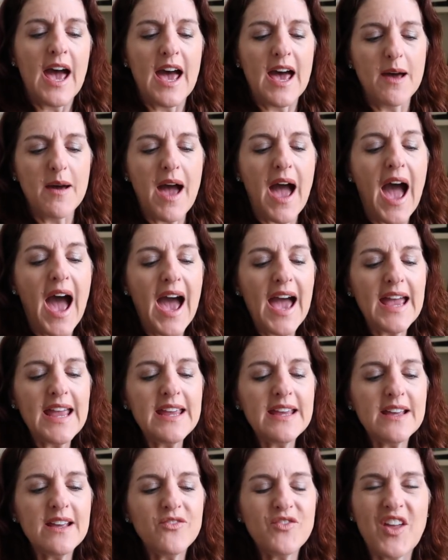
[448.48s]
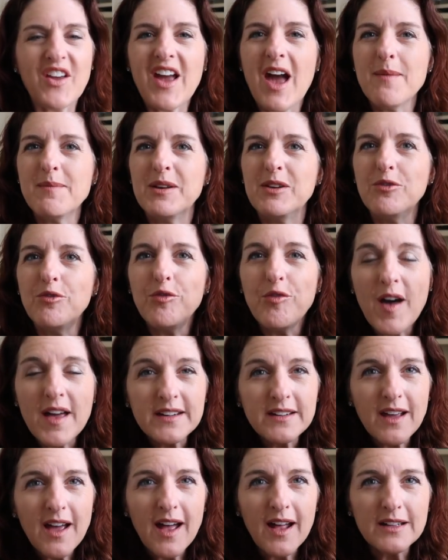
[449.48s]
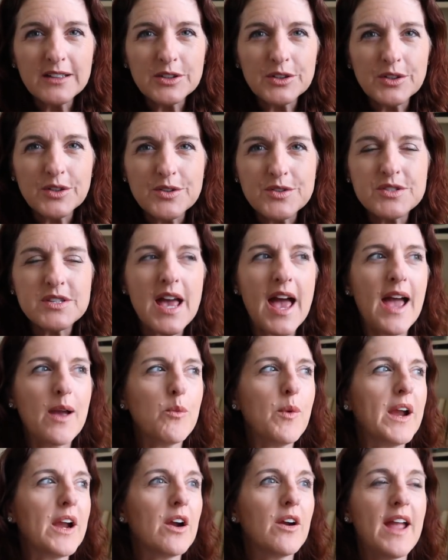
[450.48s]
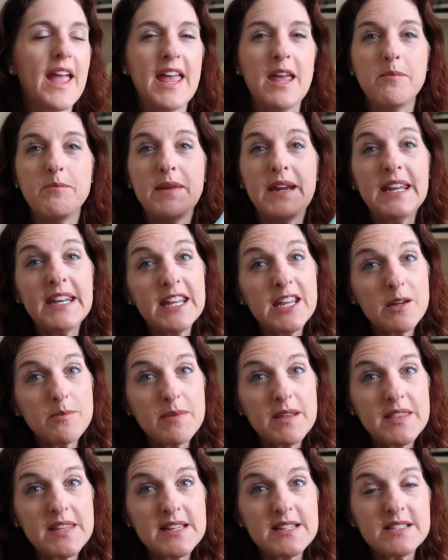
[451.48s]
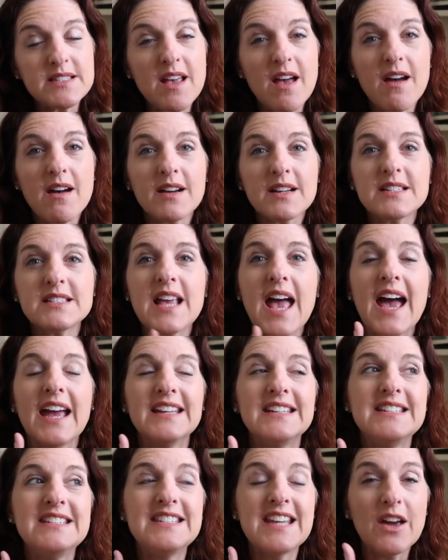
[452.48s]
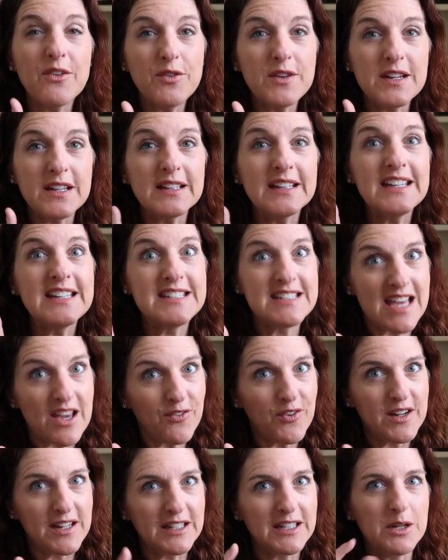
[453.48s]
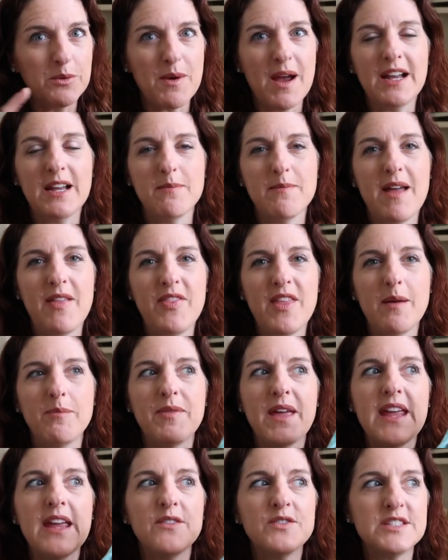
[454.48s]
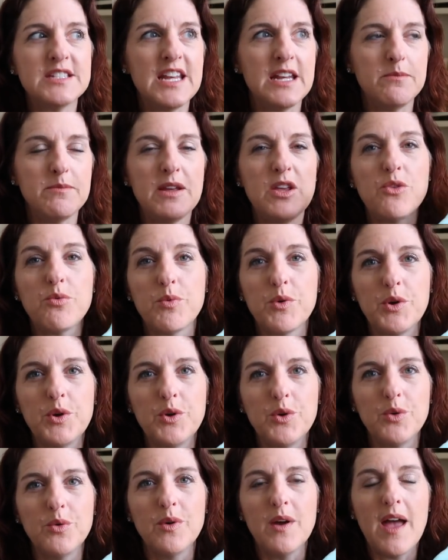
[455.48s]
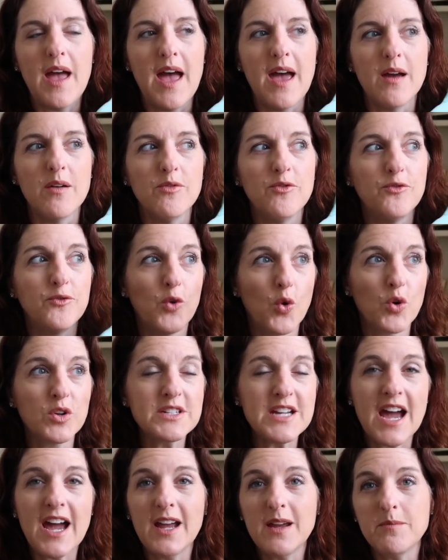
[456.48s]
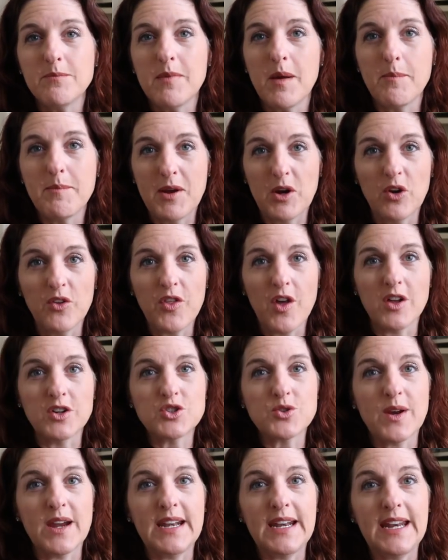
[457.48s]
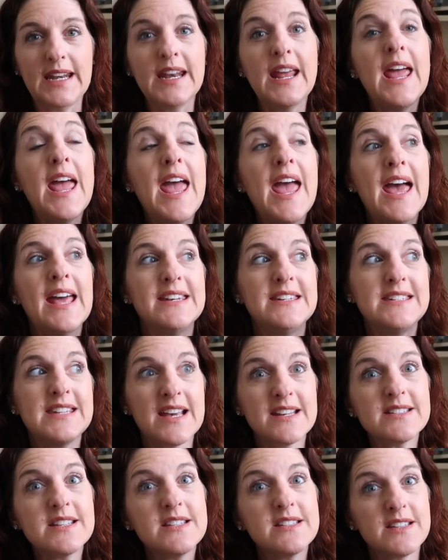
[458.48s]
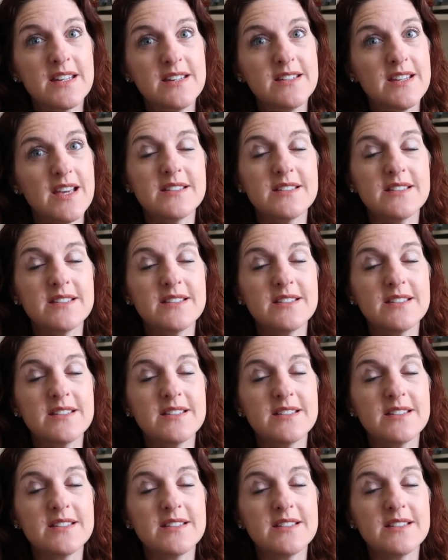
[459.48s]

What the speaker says: They come in fun colors. I wear a medium in these socks. I definitely recommend them. They have seen me through four-time marathon training and dozens